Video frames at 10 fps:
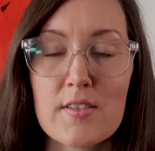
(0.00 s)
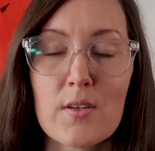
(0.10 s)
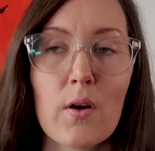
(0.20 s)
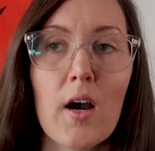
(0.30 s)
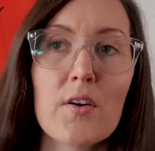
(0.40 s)

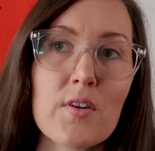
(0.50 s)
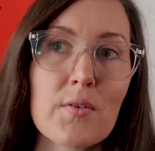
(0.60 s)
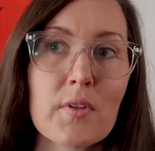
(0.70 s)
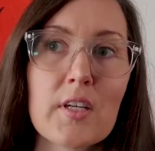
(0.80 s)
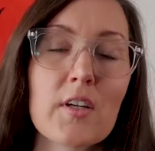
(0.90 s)
So Andre
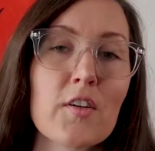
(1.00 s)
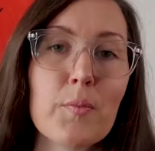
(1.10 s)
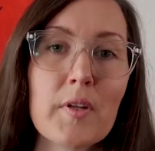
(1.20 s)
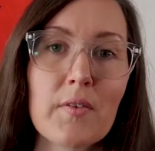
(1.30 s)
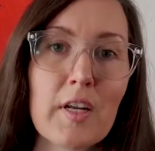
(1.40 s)
really could have
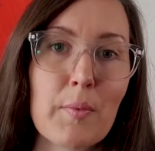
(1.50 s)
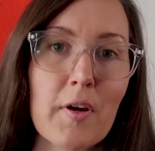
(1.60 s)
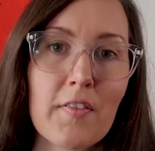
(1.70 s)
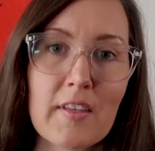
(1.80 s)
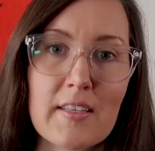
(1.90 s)
been right
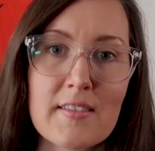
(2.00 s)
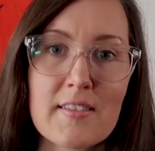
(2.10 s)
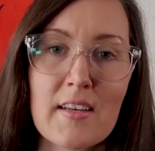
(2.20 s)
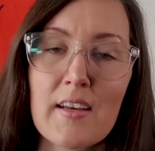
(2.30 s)
about this.